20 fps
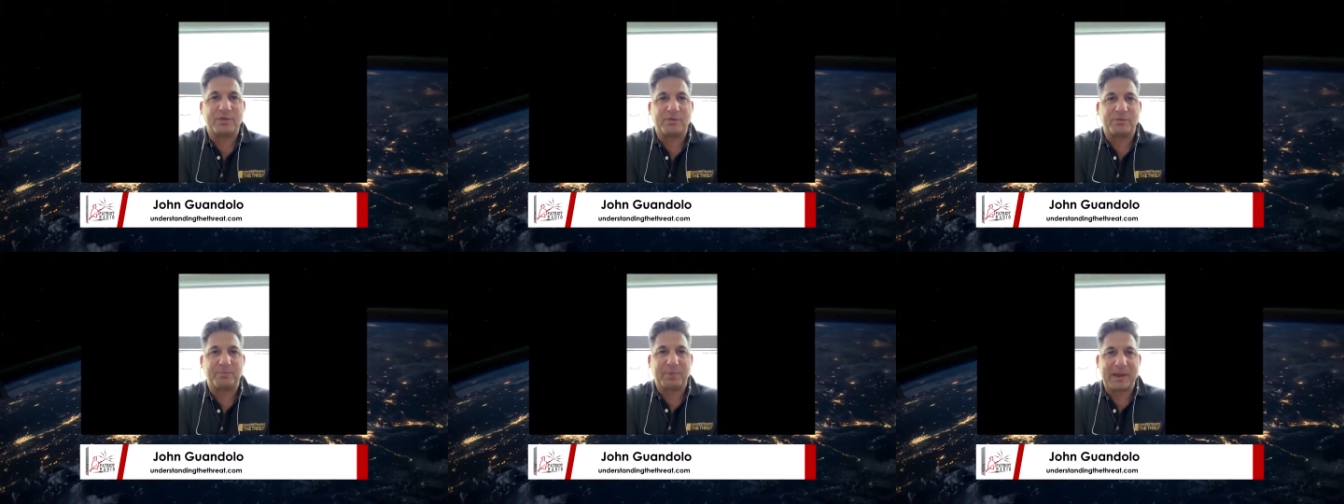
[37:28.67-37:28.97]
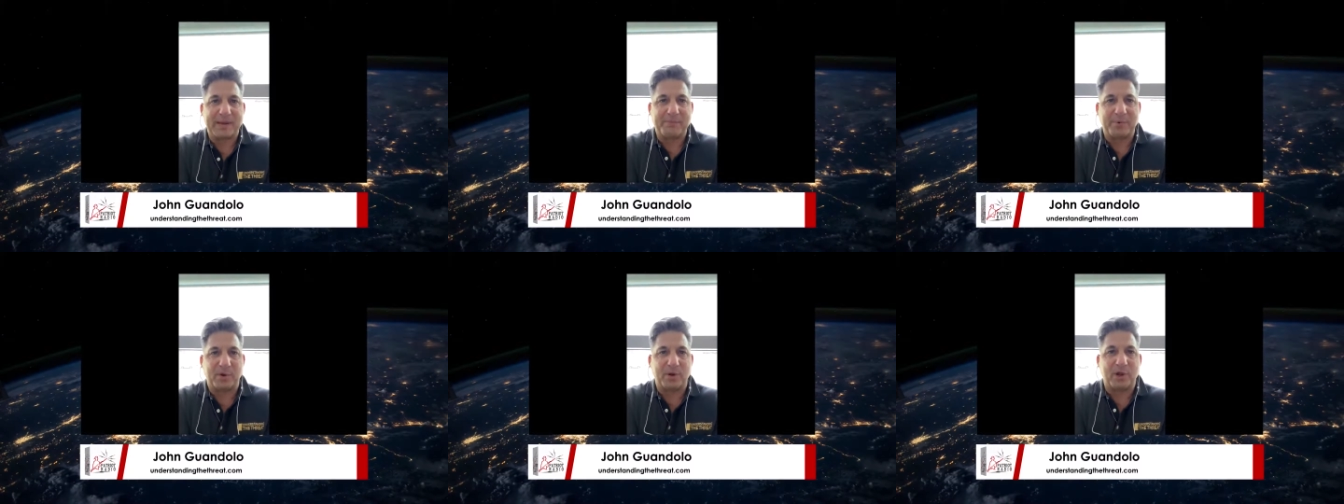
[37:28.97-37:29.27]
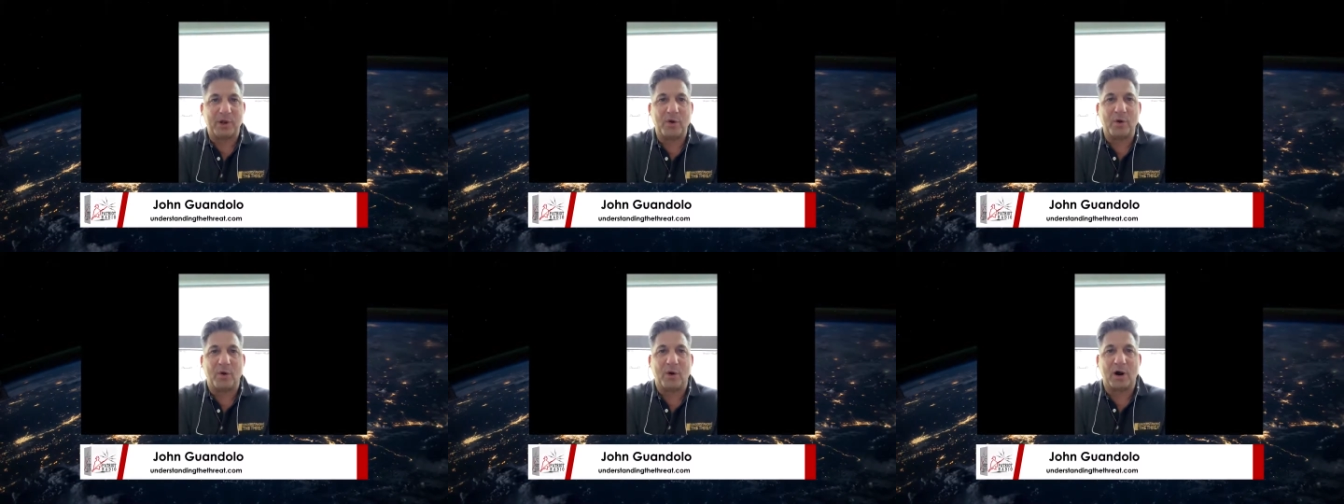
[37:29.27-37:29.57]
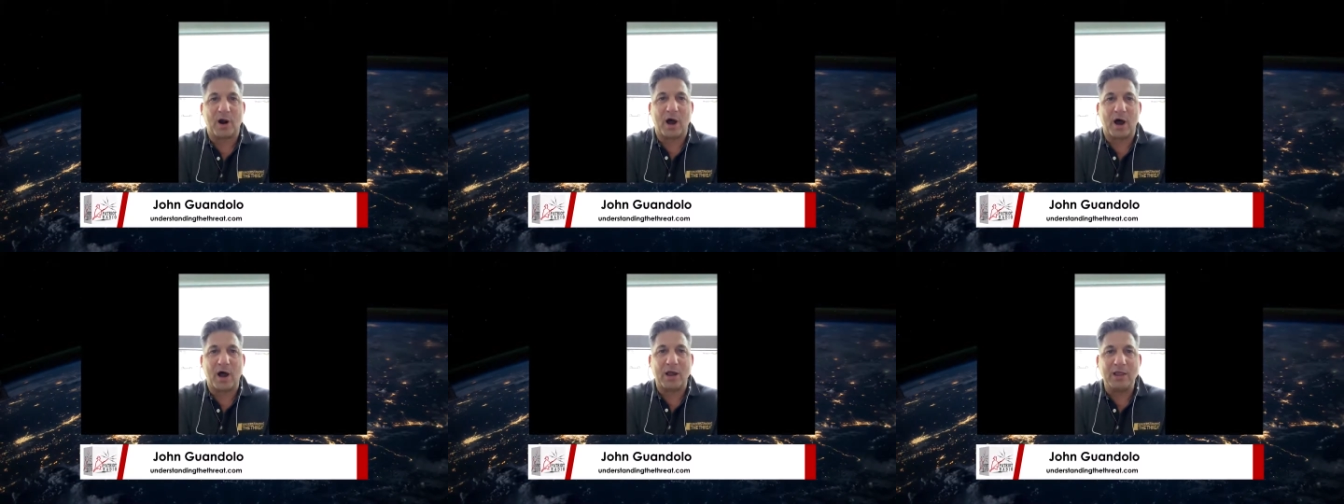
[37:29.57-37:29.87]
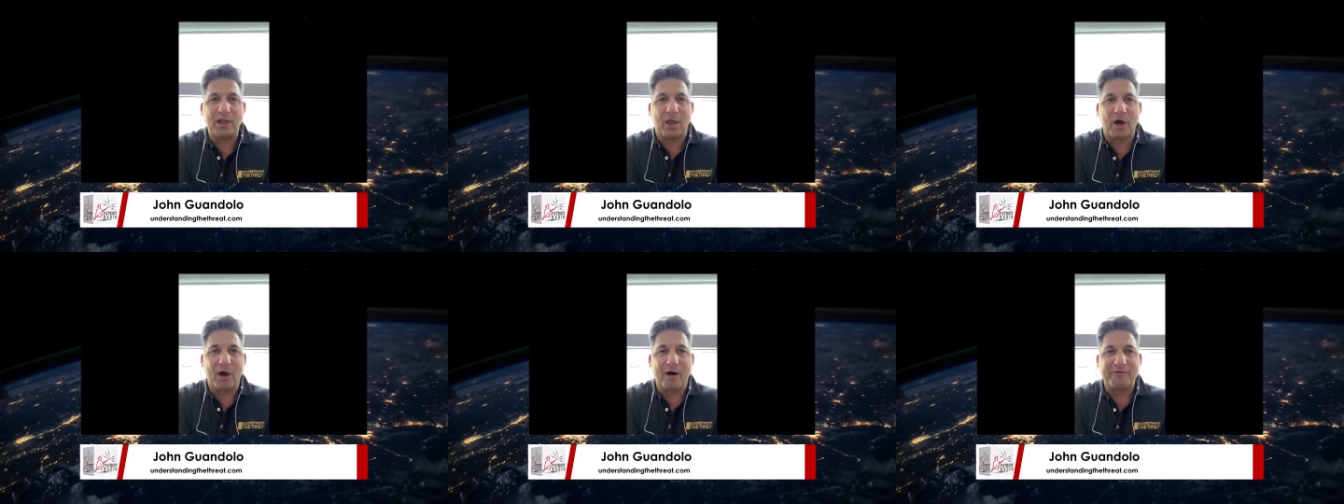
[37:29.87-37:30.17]
with people who are
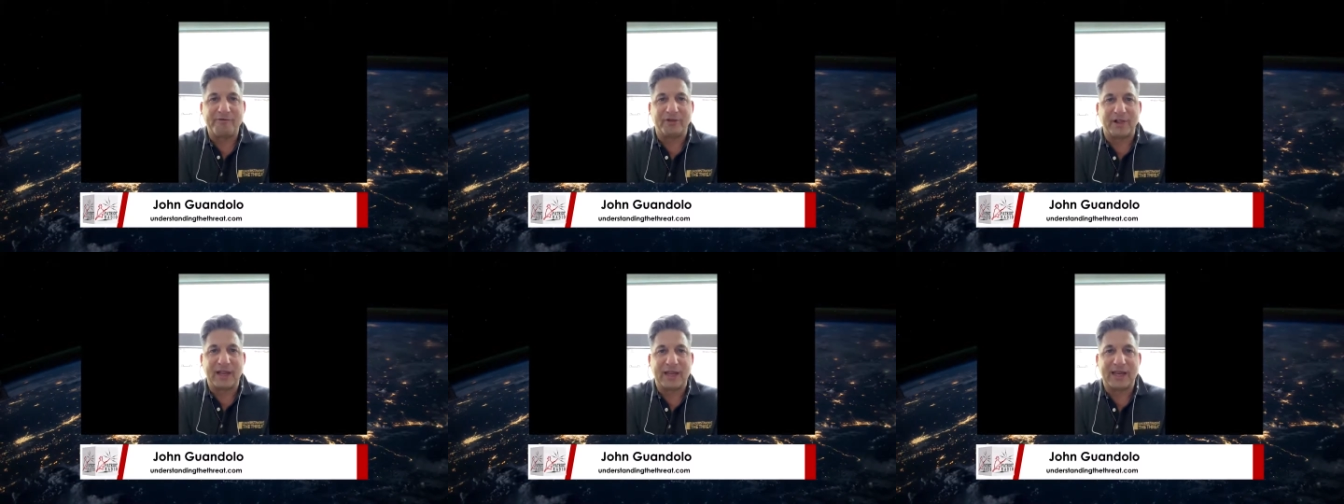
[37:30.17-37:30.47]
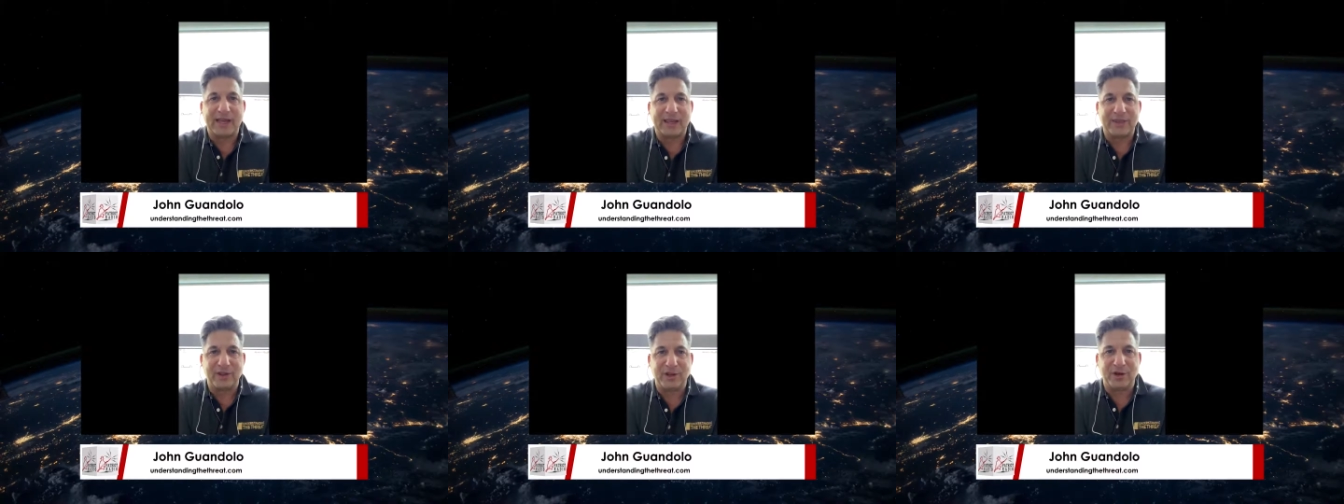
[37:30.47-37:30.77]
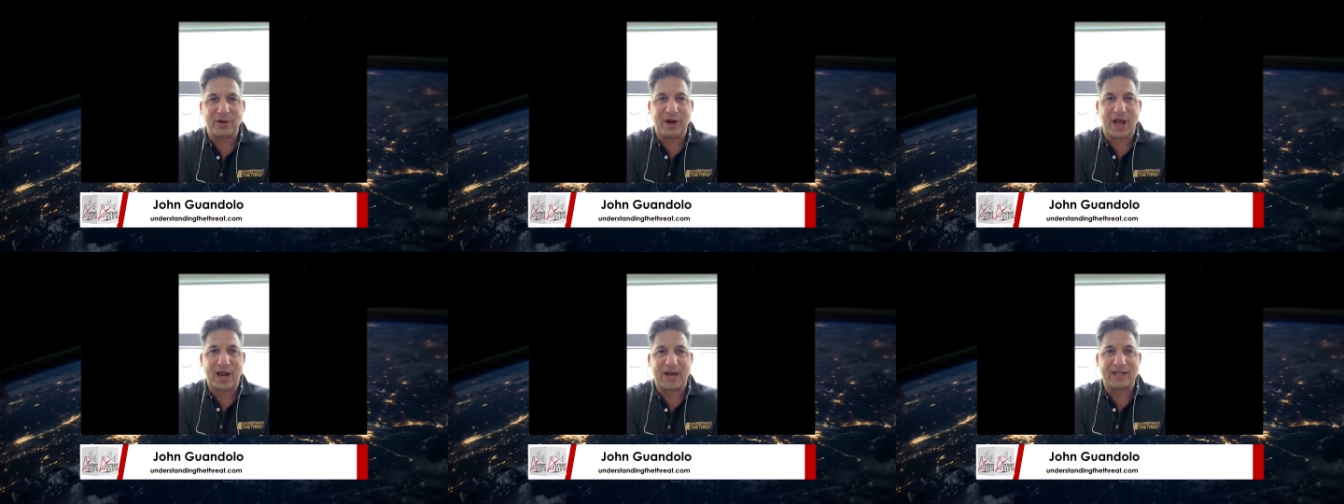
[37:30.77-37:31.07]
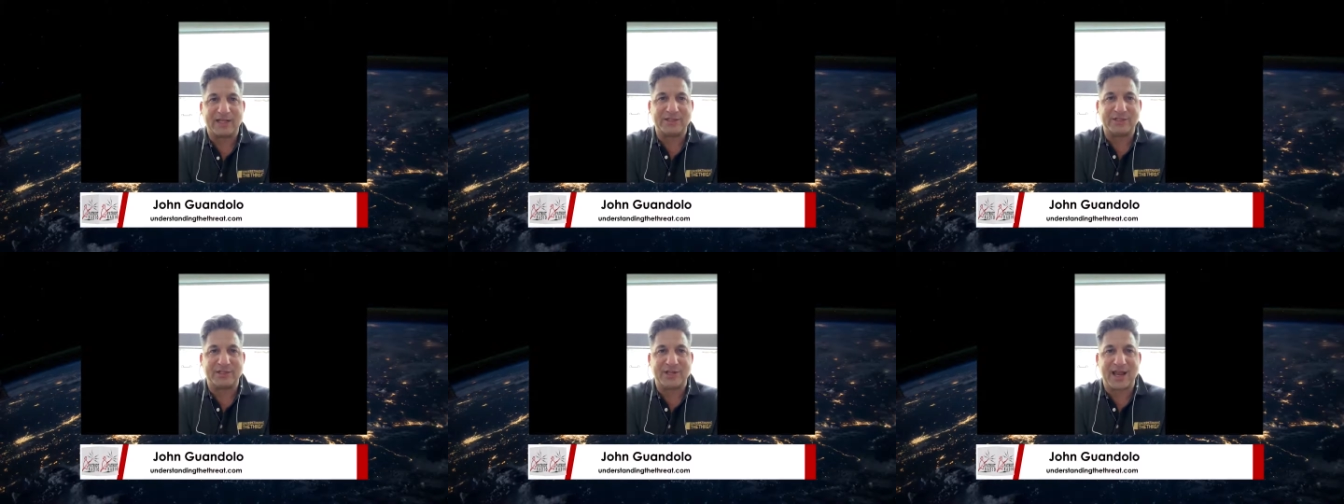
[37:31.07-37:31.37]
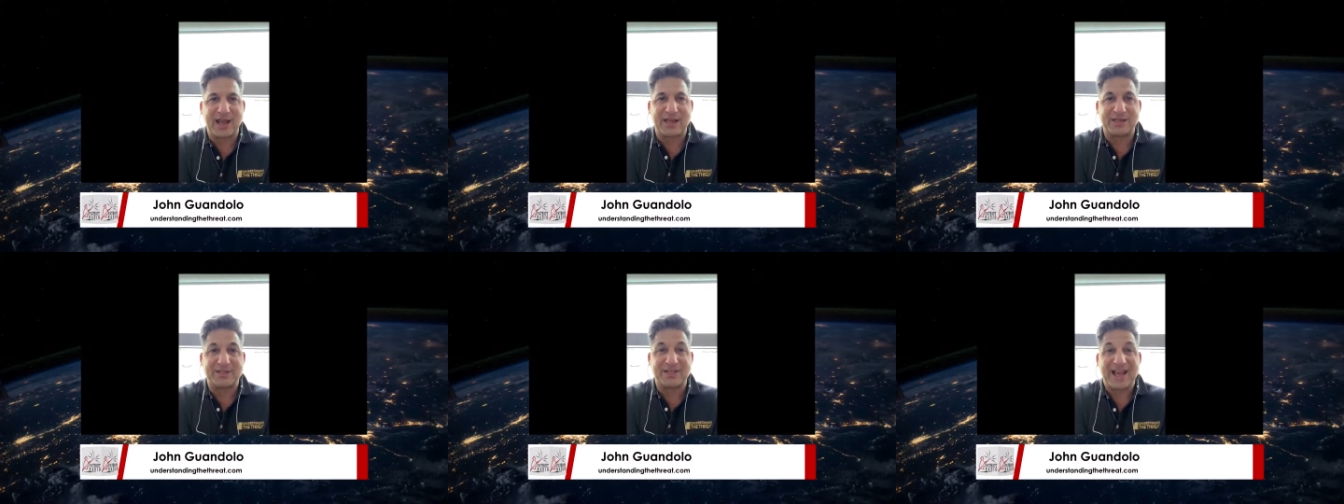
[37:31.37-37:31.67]
unlawfully in the United
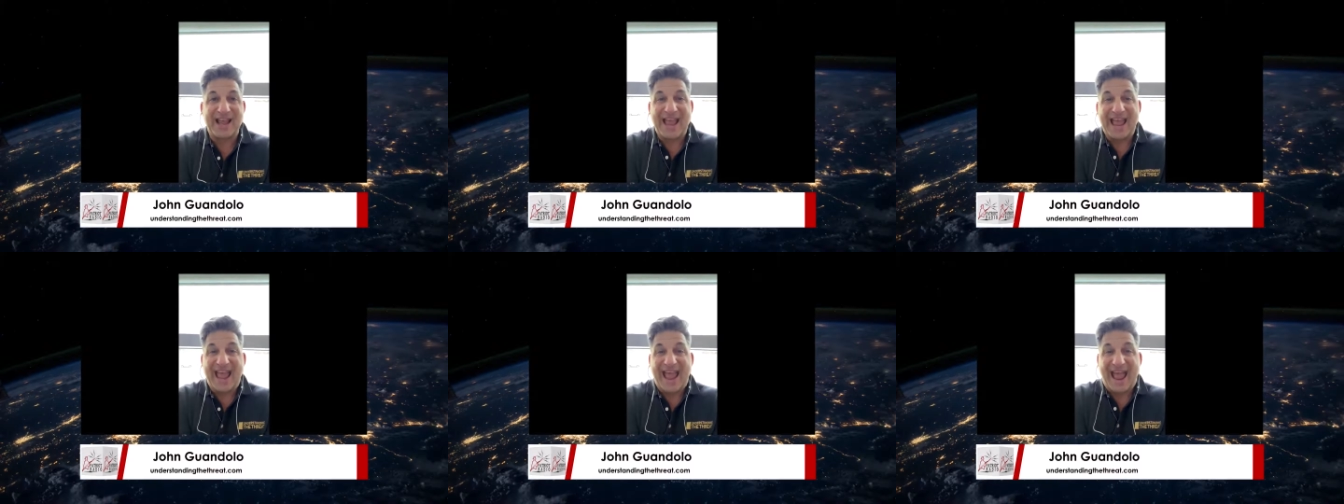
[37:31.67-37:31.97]
States,